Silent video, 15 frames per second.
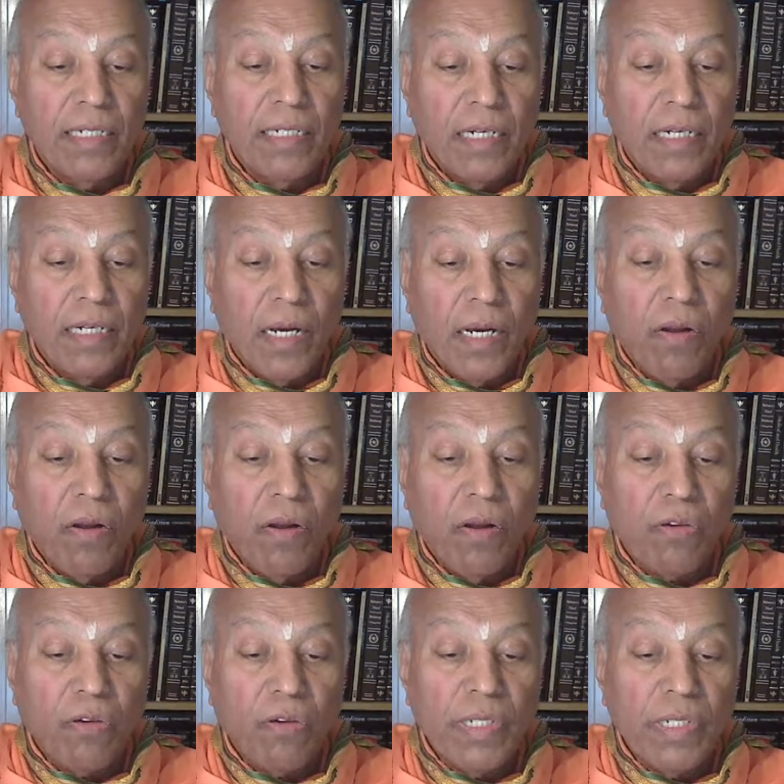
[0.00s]
along with
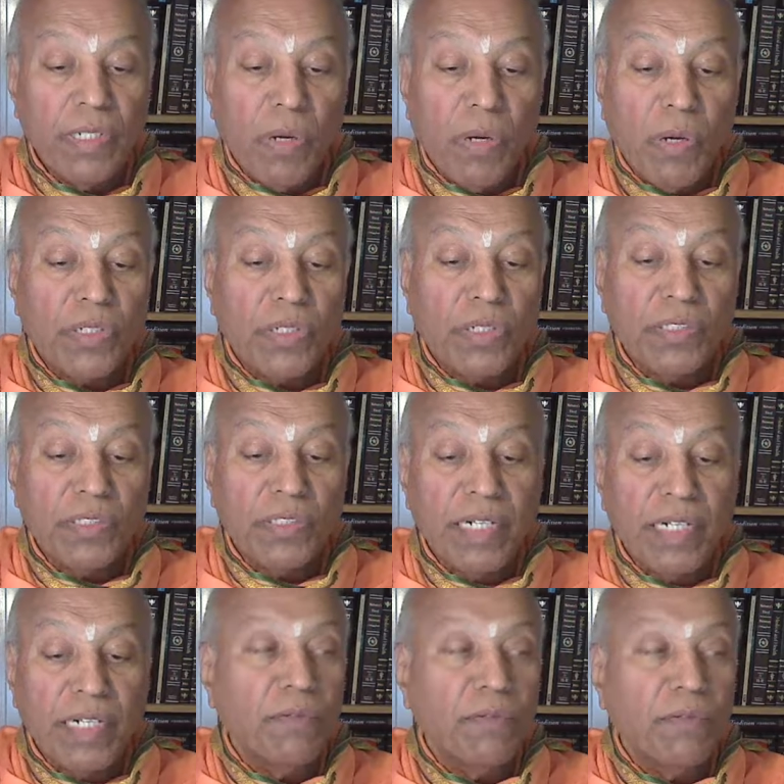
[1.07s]
the mountains and
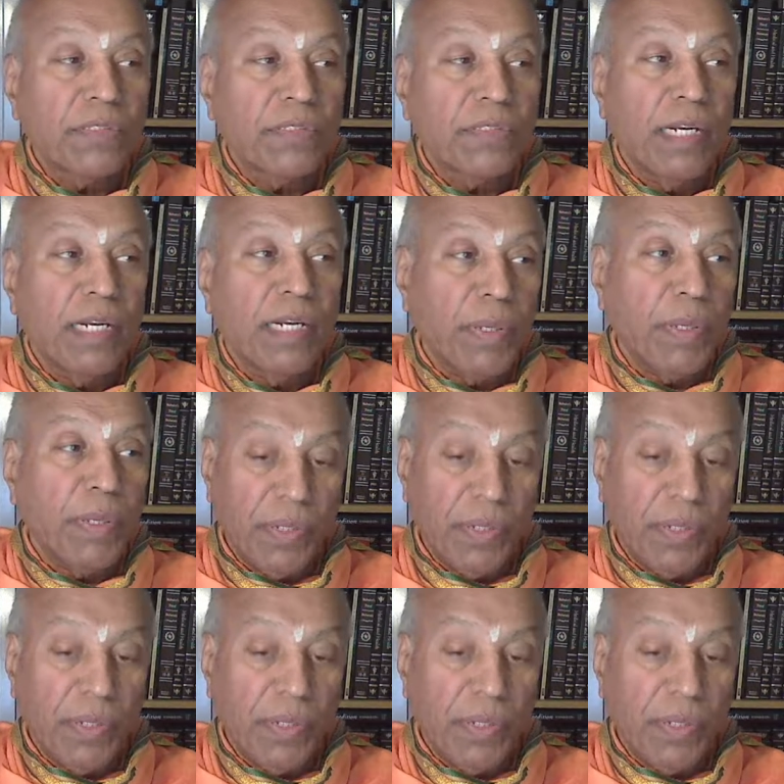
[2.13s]
rivers and the people.